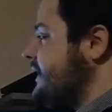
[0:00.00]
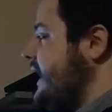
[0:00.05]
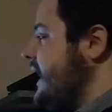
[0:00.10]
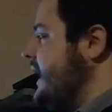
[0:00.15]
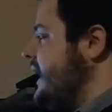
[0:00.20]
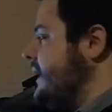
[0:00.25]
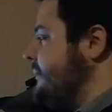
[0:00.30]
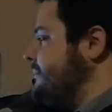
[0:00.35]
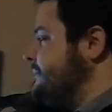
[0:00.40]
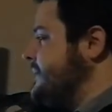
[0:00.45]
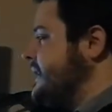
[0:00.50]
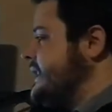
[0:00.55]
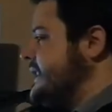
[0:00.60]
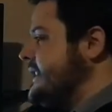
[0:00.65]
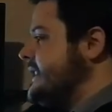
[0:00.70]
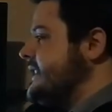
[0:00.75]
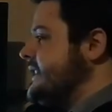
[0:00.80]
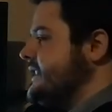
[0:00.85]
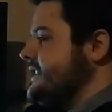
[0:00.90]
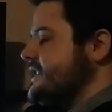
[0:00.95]

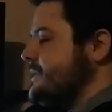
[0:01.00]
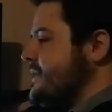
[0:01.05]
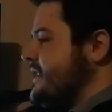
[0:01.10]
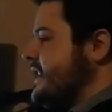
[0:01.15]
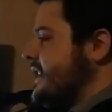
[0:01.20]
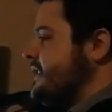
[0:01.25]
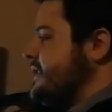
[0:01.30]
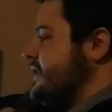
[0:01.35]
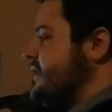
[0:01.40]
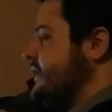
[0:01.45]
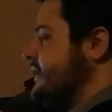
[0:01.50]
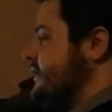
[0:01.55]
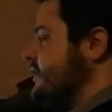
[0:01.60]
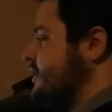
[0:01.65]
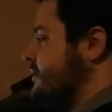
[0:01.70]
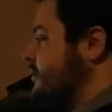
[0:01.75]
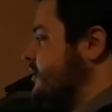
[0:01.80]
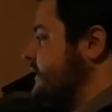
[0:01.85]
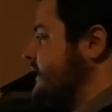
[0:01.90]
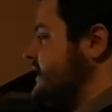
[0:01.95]
Some of the other current
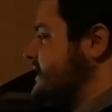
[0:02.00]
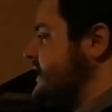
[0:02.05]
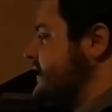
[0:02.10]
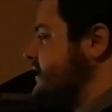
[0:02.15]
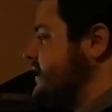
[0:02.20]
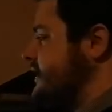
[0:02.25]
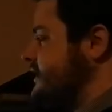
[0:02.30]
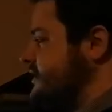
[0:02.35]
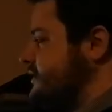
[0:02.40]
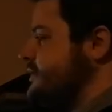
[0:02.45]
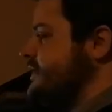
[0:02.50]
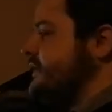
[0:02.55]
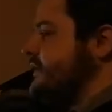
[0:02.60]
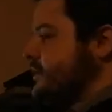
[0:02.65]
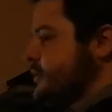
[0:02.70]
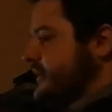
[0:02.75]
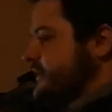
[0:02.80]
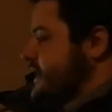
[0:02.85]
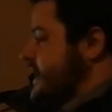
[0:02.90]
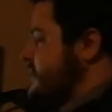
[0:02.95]
neuromorphic technologies,
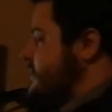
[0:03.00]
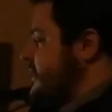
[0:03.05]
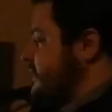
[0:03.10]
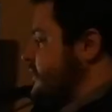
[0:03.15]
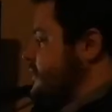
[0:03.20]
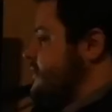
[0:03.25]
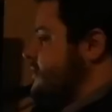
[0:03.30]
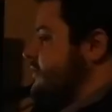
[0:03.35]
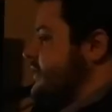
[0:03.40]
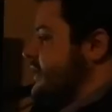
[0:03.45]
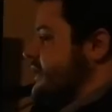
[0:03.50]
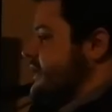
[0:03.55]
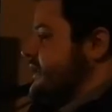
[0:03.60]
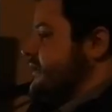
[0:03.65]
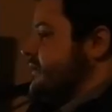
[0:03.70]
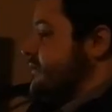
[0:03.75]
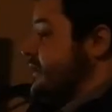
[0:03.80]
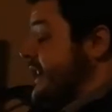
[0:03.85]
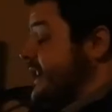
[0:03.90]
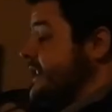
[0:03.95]
we talked about vocal
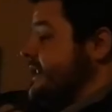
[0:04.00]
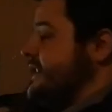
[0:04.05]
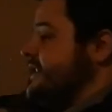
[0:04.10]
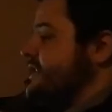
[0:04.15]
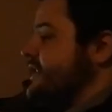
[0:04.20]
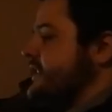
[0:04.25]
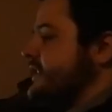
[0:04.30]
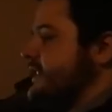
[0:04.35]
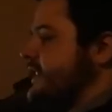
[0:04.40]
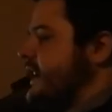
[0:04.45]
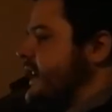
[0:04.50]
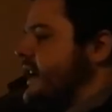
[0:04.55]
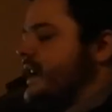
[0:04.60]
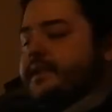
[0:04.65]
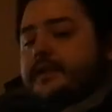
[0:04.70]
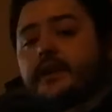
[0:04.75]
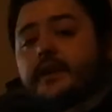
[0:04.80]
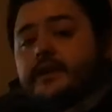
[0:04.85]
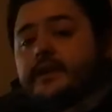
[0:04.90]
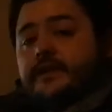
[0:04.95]
recognition,
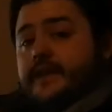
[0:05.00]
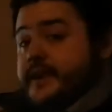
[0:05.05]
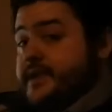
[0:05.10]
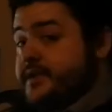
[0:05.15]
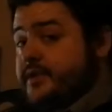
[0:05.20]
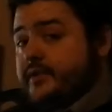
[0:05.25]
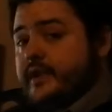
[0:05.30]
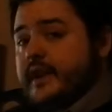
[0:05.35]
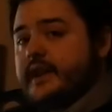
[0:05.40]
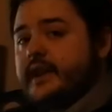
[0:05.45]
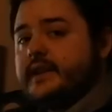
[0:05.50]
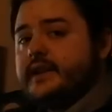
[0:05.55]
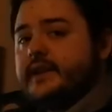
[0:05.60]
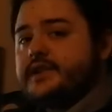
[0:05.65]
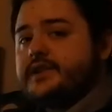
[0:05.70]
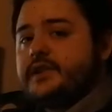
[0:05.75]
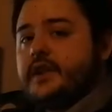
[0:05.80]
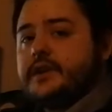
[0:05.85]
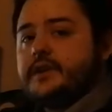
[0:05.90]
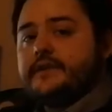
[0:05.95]
the facial
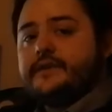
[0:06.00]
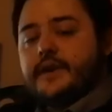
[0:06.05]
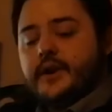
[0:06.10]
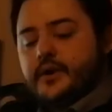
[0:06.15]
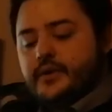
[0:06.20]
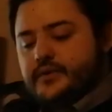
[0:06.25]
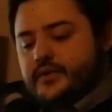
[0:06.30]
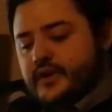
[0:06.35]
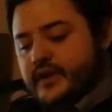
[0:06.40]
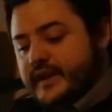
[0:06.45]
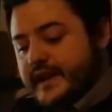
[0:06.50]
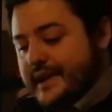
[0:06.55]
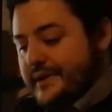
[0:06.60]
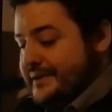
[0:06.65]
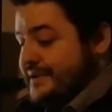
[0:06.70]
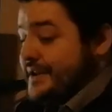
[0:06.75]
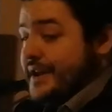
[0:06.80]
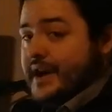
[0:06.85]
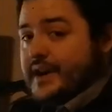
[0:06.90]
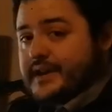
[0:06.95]
recognition on your phone. You can now
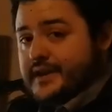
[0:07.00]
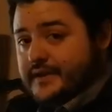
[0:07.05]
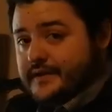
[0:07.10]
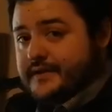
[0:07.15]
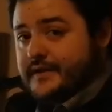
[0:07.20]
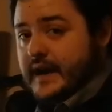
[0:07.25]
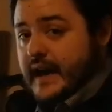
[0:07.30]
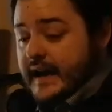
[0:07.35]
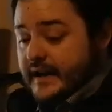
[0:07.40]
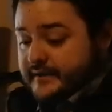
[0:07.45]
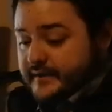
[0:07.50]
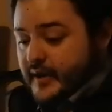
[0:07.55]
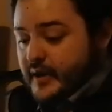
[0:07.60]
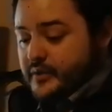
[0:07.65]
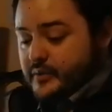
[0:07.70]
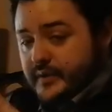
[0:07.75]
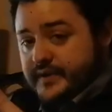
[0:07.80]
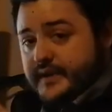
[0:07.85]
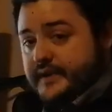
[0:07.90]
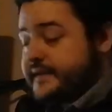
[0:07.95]
unlock your
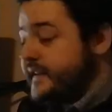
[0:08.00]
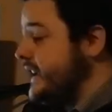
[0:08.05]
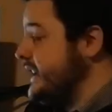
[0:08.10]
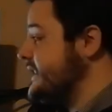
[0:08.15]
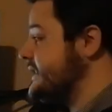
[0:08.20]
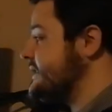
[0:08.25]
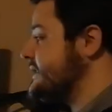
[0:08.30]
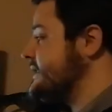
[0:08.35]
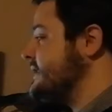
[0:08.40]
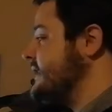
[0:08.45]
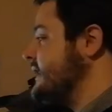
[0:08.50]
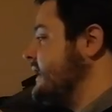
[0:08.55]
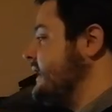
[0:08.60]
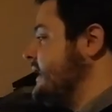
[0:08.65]
iPhone with your face.